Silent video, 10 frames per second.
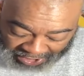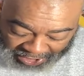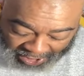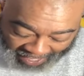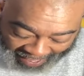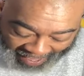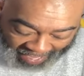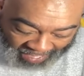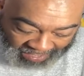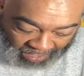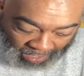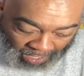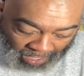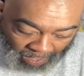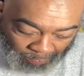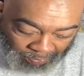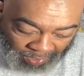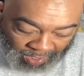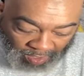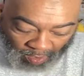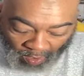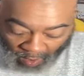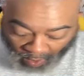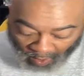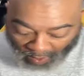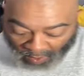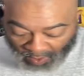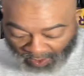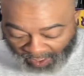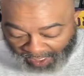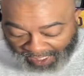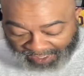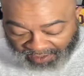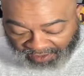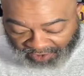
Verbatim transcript: she had and put it all into the